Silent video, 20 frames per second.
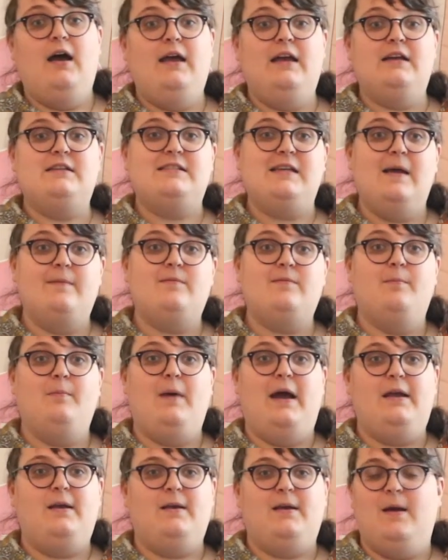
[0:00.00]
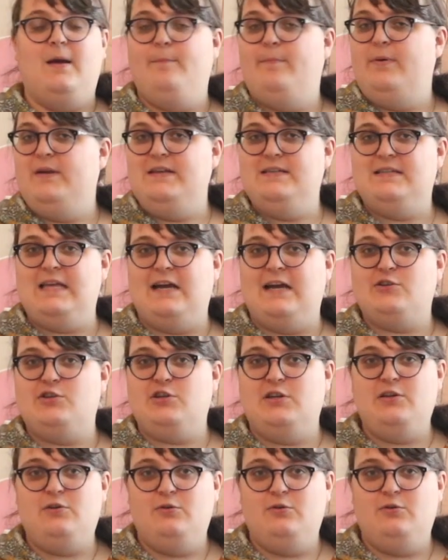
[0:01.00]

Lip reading: Except my company's actually